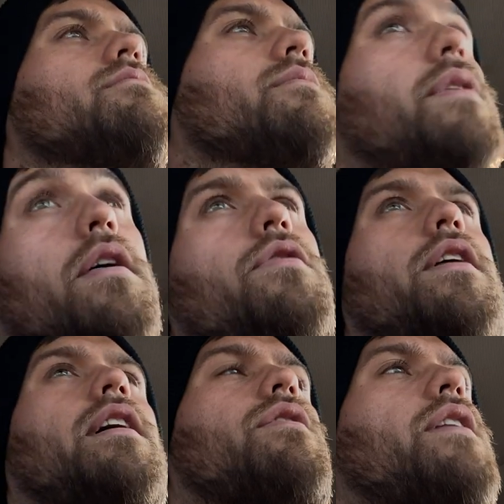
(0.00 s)
they
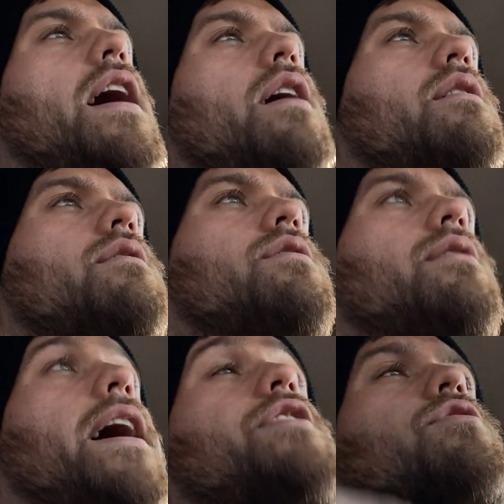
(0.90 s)
think that
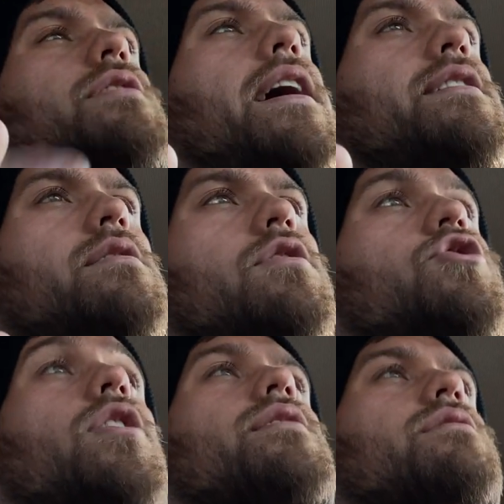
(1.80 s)
exercising
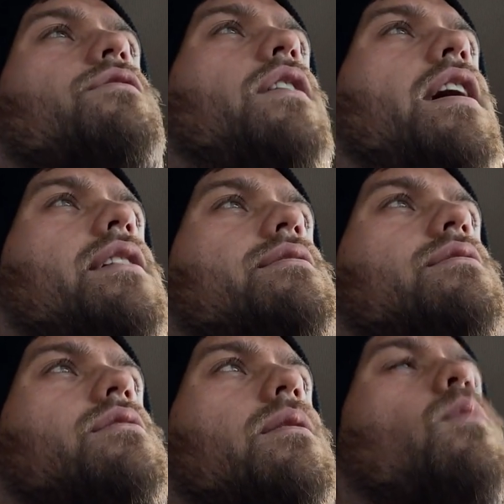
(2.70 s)

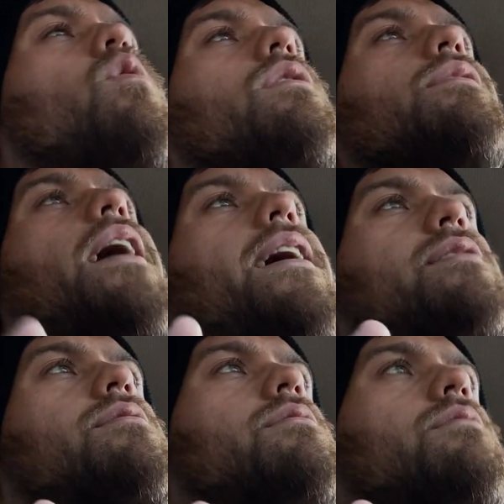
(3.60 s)
justifies a more
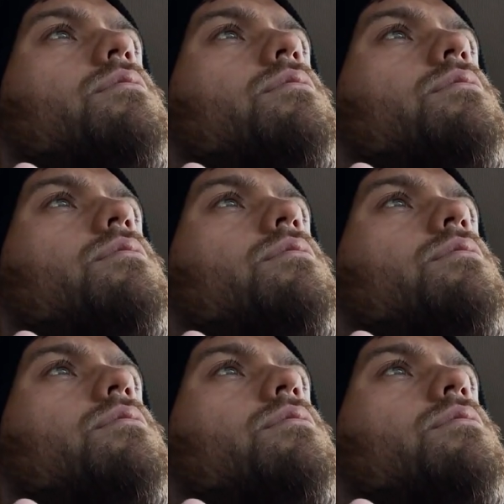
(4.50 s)
lax